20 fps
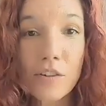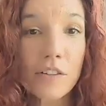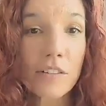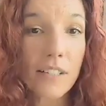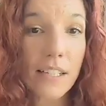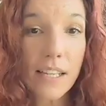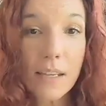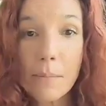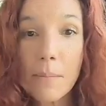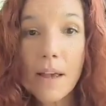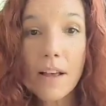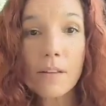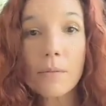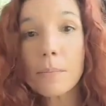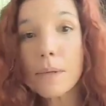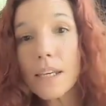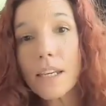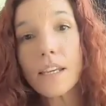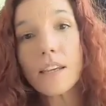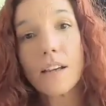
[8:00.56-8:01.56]
or email
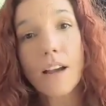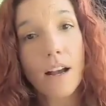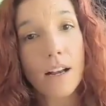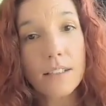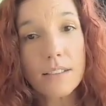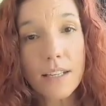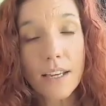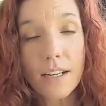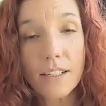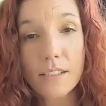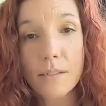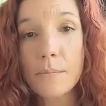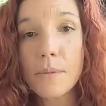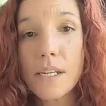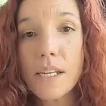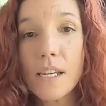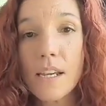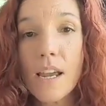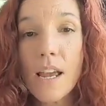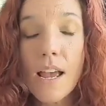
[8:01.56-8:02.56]
me, contact
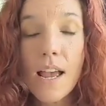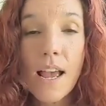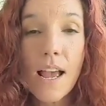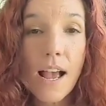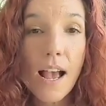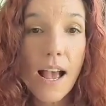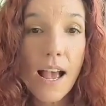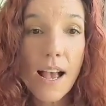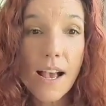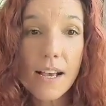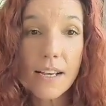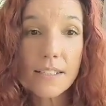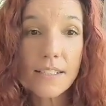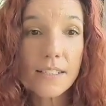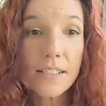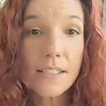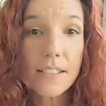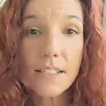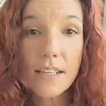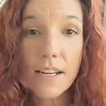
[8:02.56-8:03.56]
me,
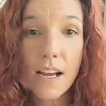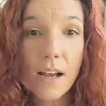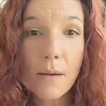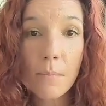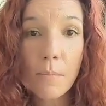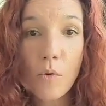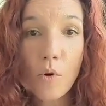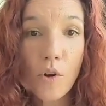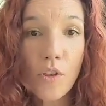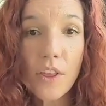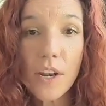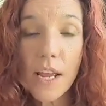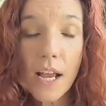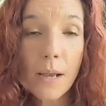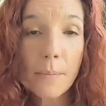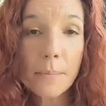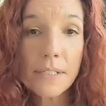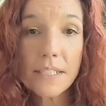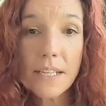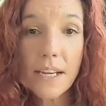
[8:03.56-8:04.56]
and I'm more than
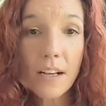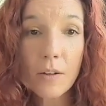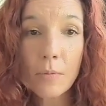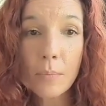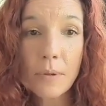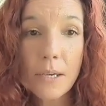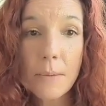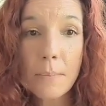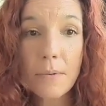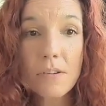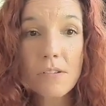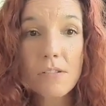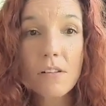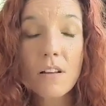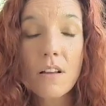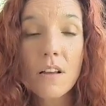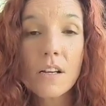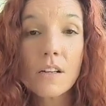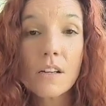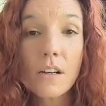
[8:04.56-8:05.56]
happy to help
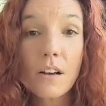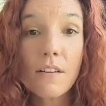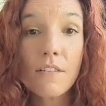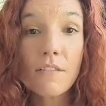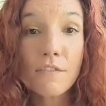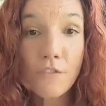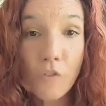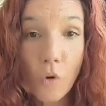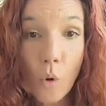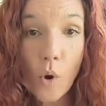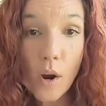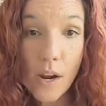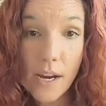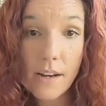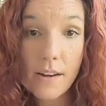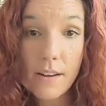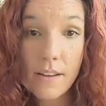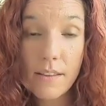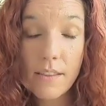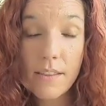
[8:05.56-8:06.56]
people
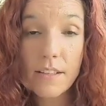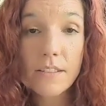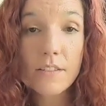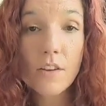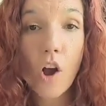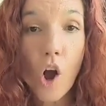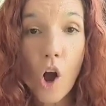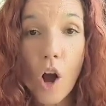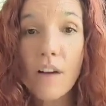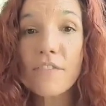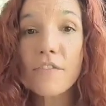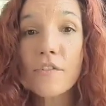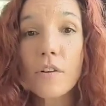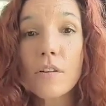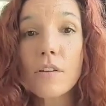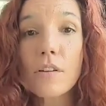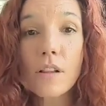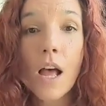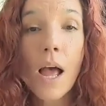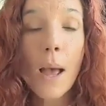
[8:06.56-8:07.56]
avoid this
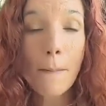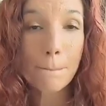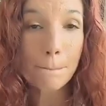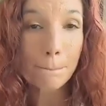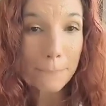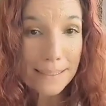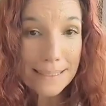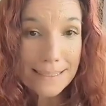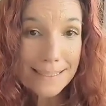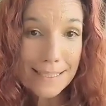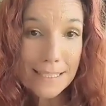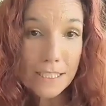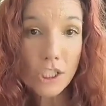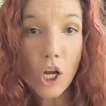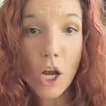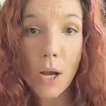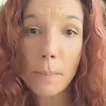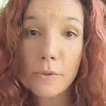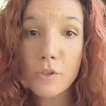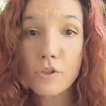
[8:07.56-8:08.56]
awful business
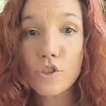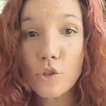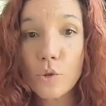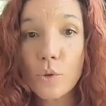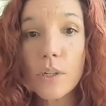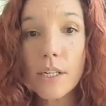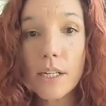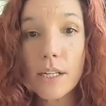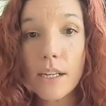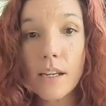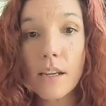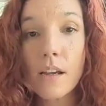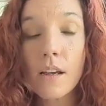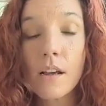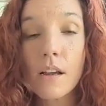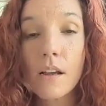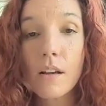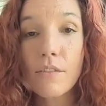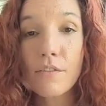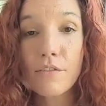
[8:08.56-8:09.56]
opportunity
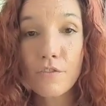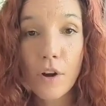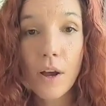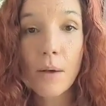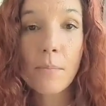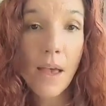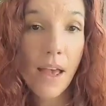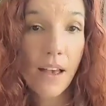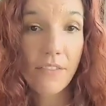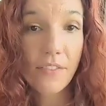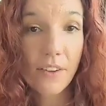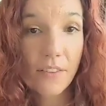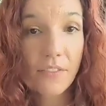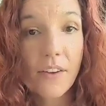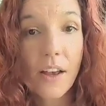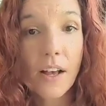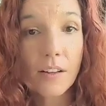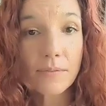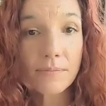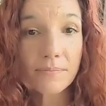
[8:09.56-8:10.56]
from
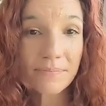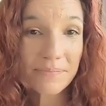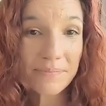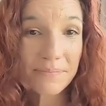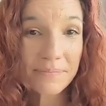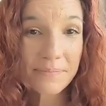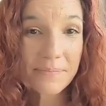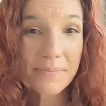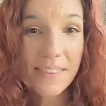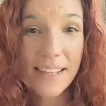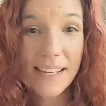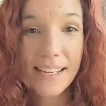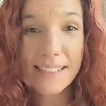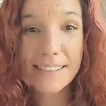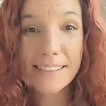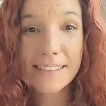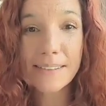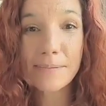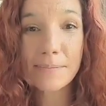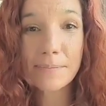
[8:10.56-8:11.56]
FFL.
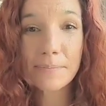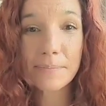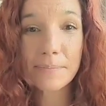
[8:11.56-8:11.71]
Thanks.